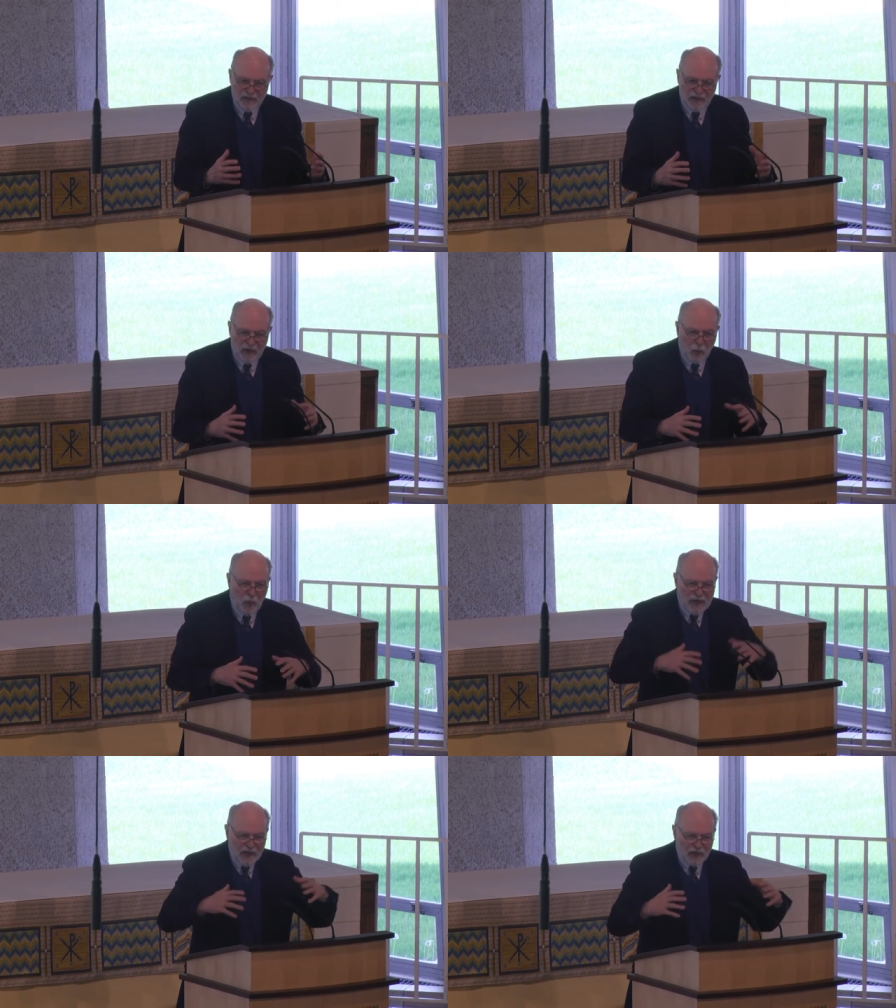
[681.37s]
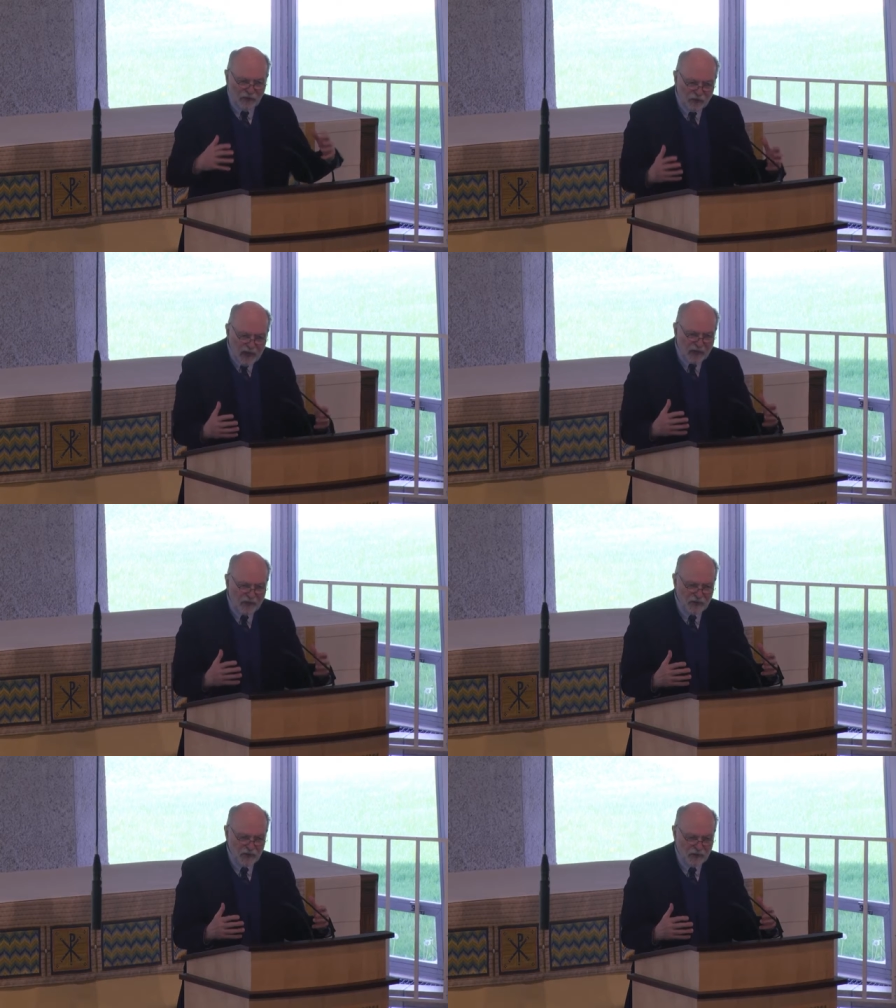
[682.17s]
that we
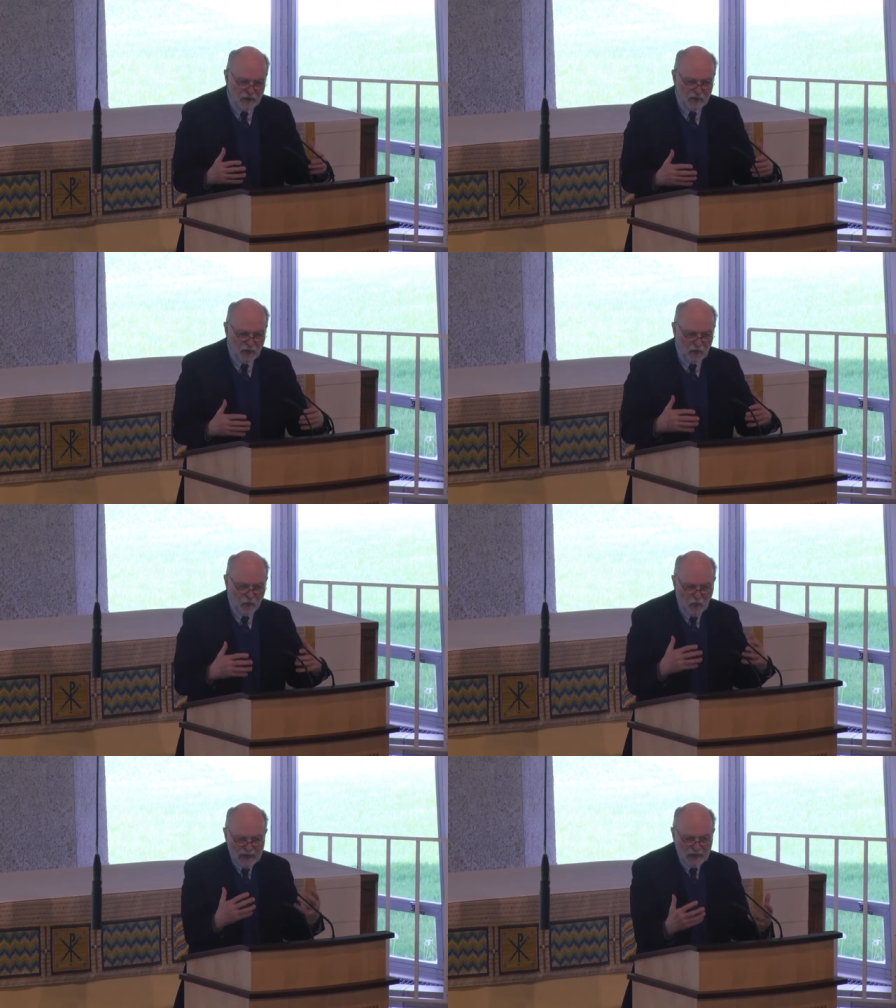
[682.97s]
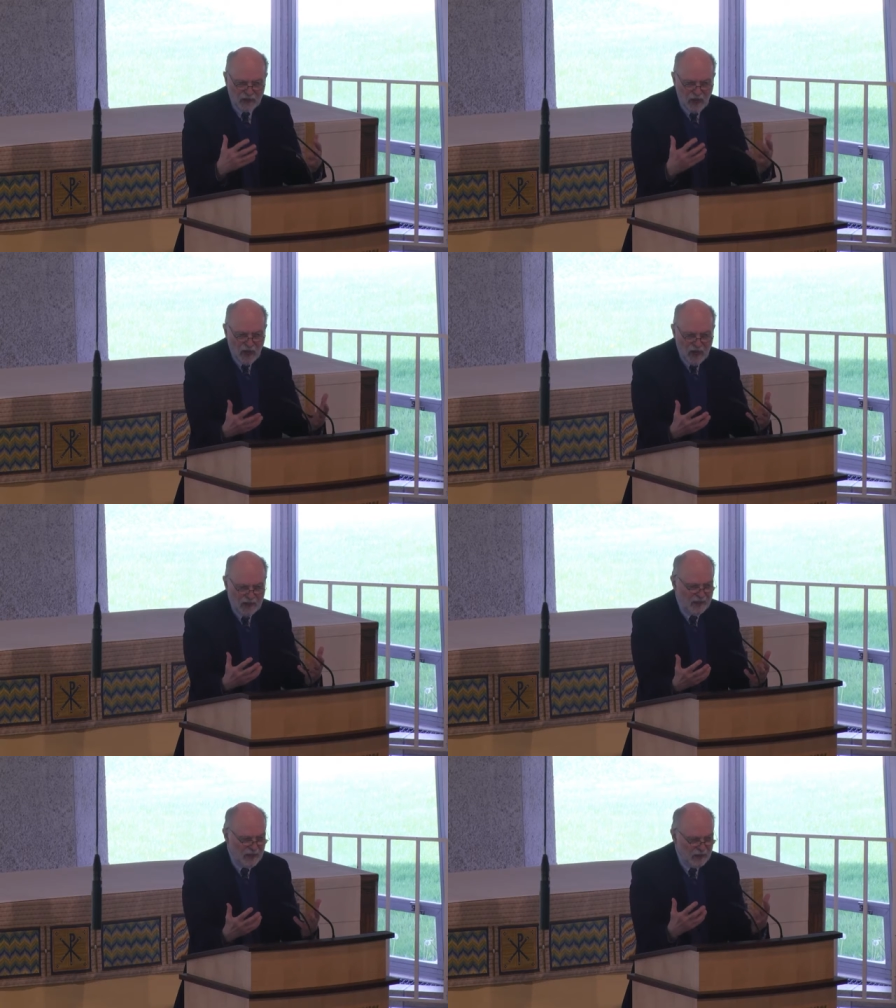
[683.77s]
address what
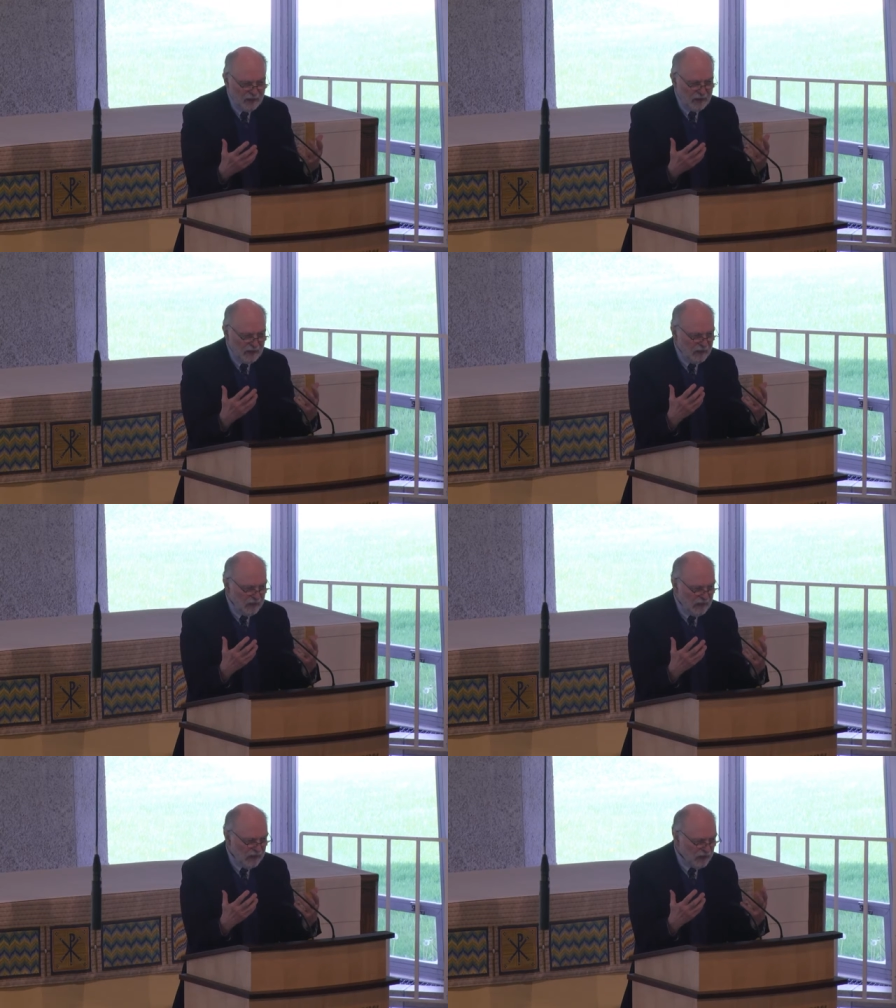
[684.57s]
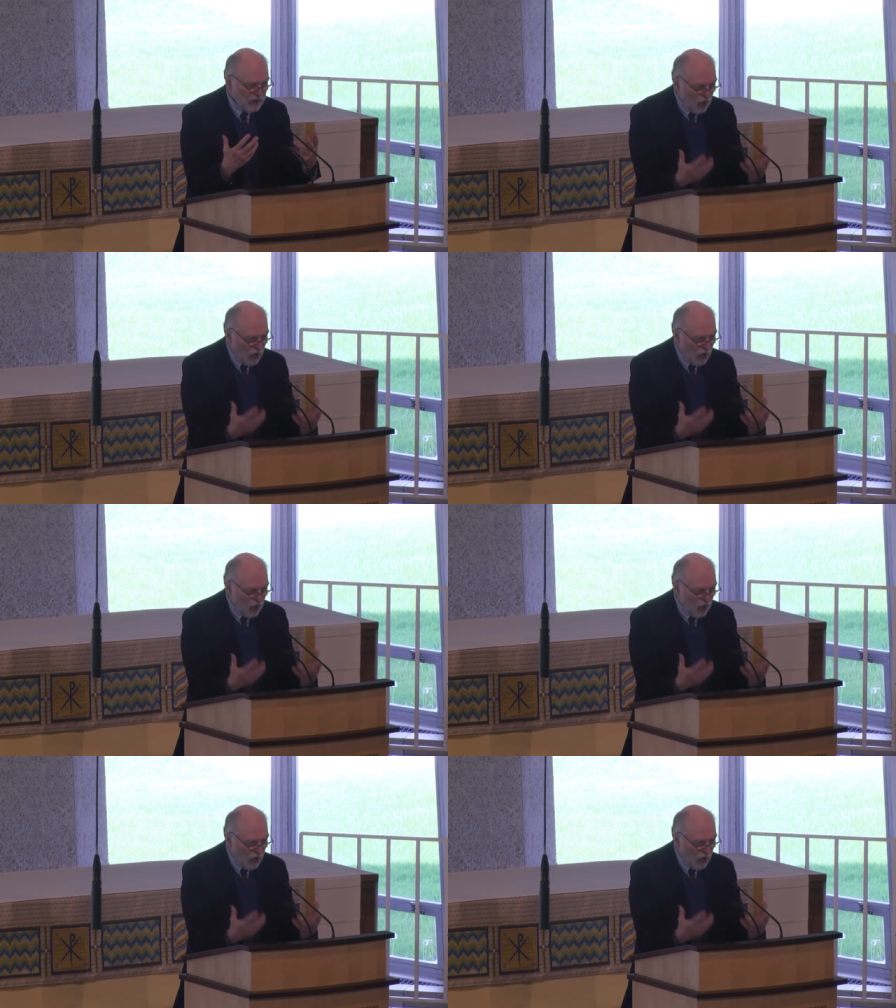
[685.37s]
God is